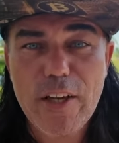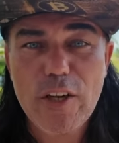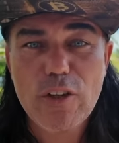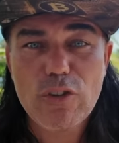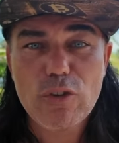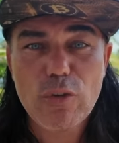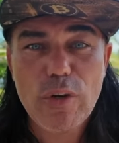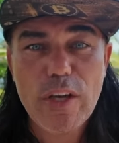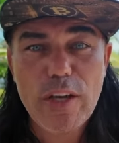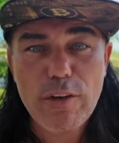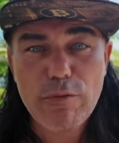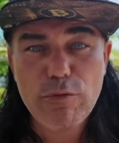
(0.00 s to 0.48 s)

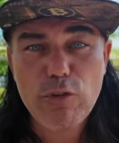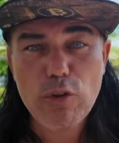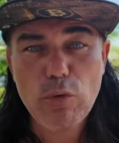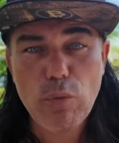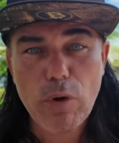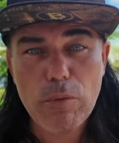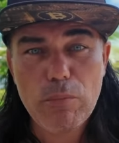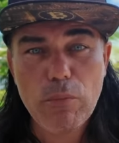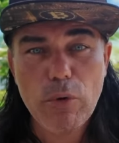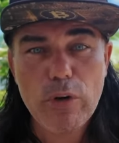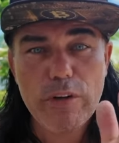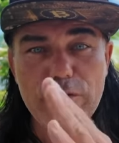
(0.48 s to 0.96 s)
So if you
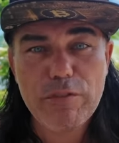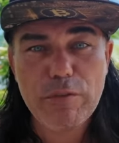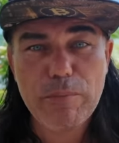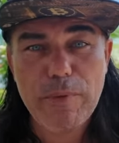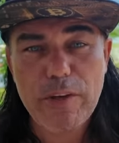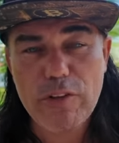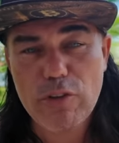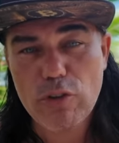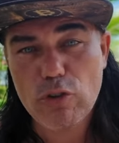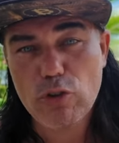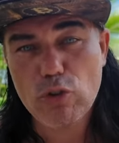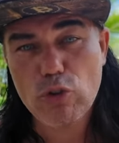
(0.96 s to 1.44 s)
want more
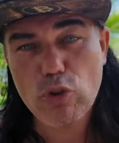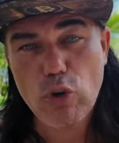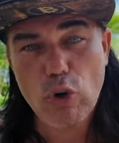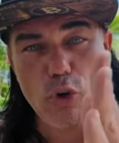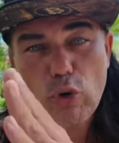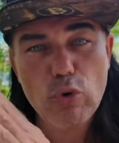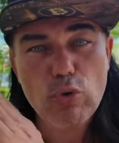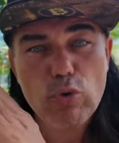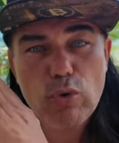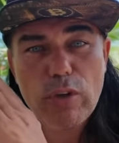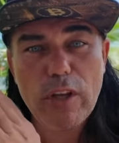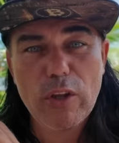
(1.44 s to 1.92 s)
information,
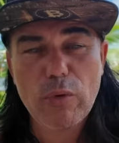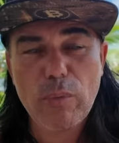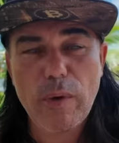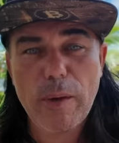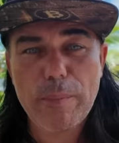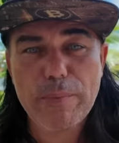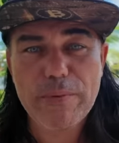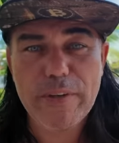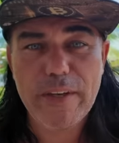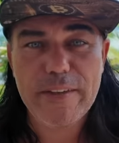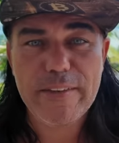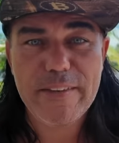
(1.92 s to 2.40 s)
go to that
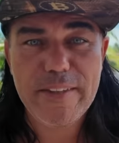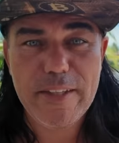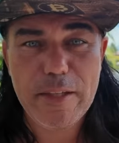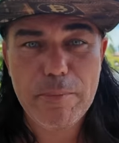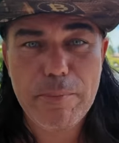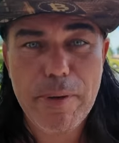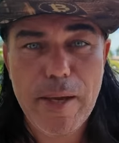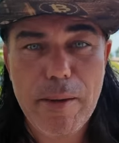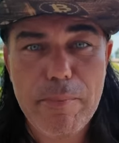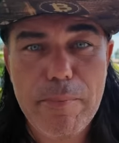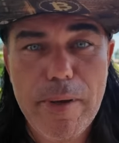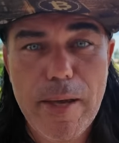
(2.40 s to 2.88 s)
website, d d
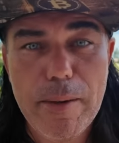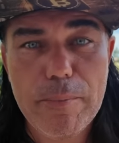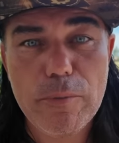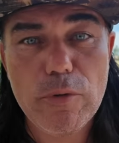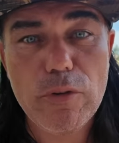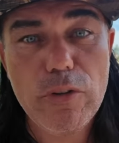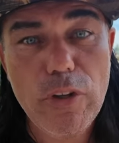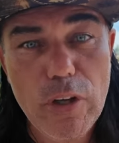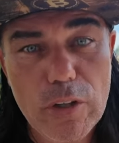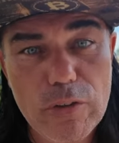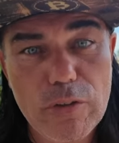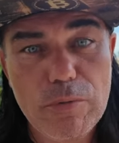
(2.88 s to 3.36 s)
bam bam
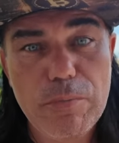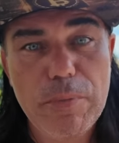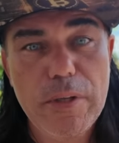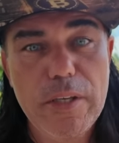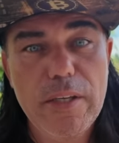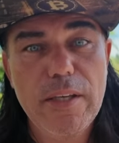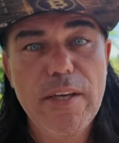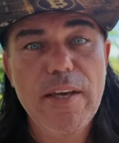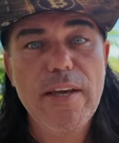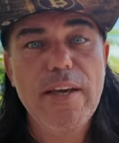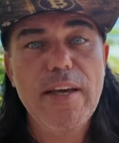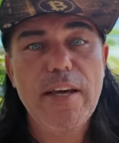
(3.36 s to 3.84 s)
dot m
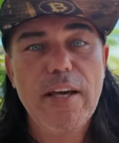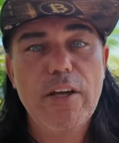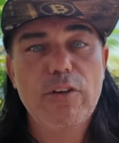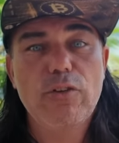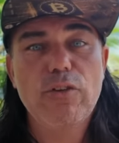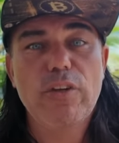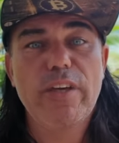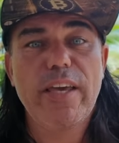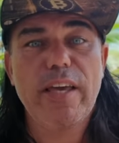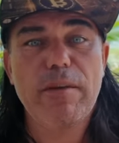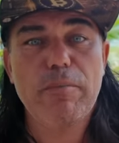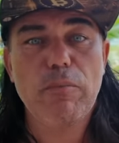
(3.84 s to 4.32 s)
e, uh,
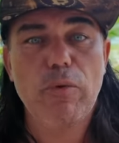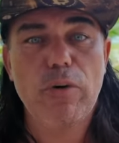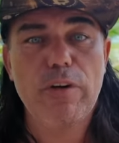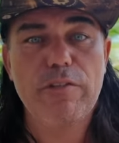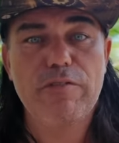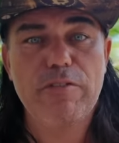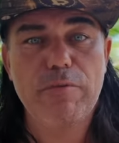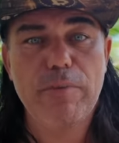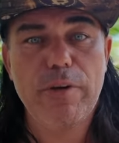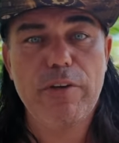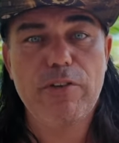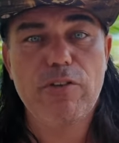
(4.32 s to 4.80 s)
to get more
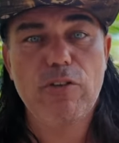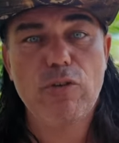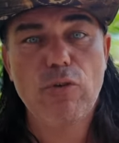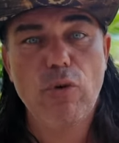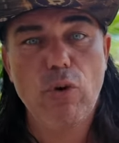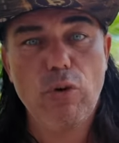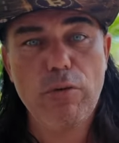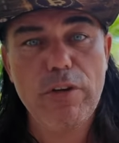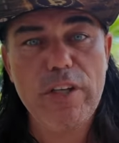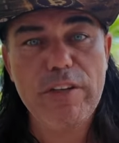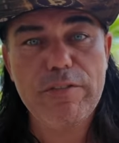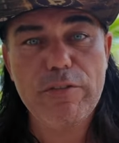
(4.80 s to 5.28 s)
information,
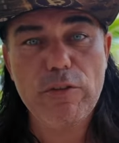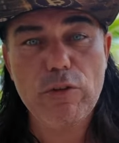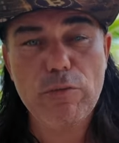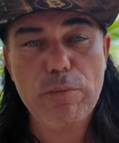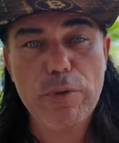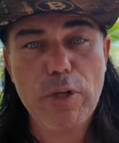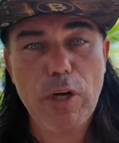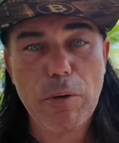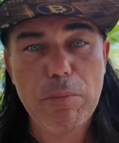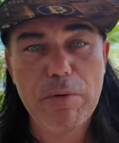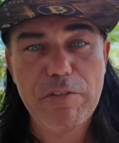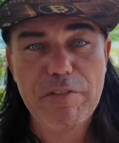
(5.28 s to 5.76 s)
or even to
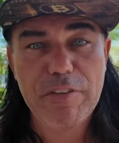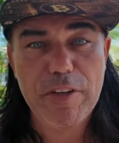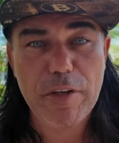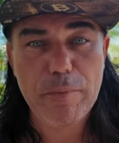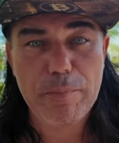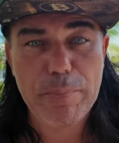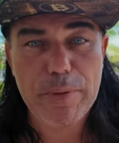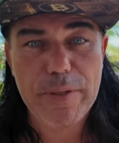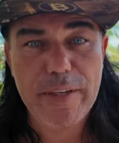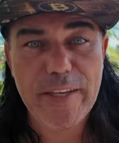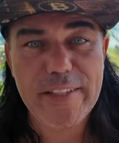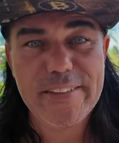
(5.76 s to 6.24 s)
become a V I
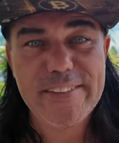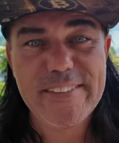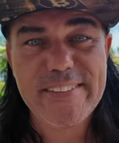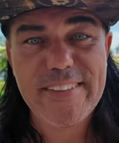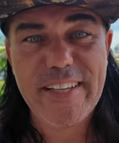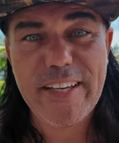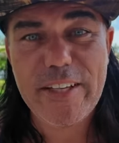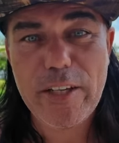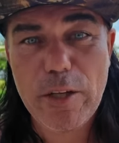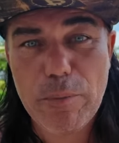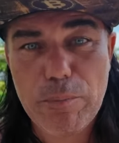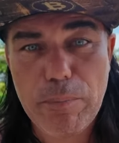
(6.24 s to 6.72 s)
P and
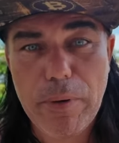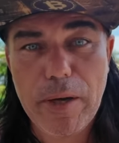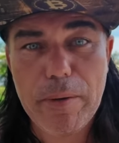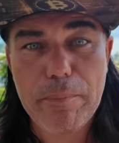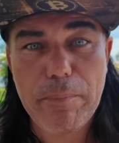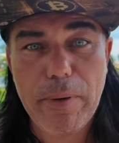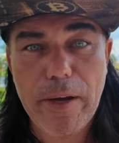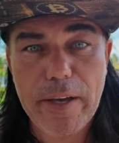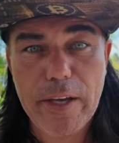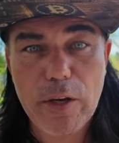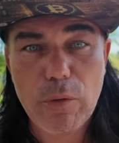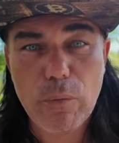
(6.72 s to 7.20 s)
sign up by
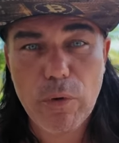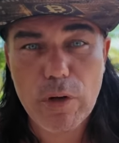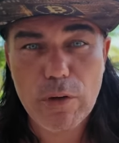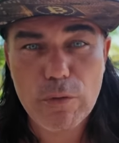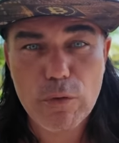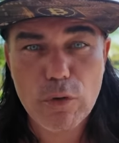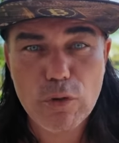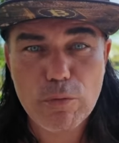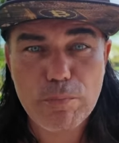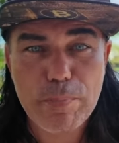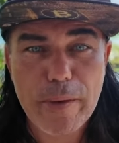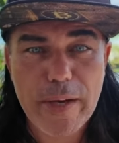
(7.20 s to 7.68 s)
buying one of
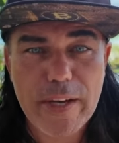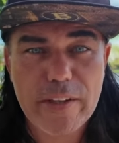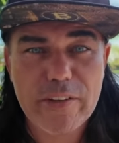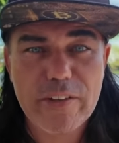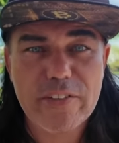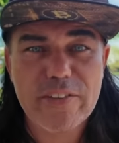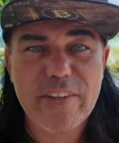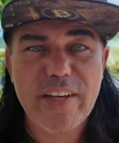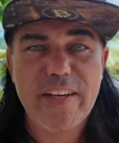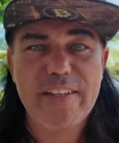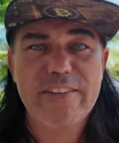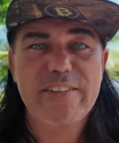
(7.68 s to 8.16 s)
those
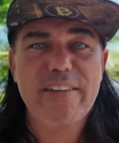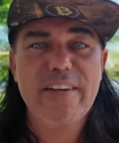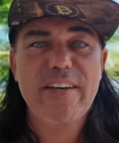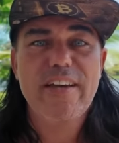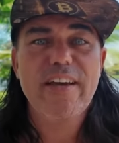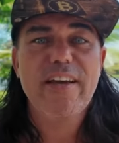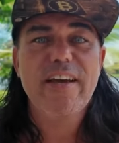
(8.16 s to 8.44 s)
packages, guys.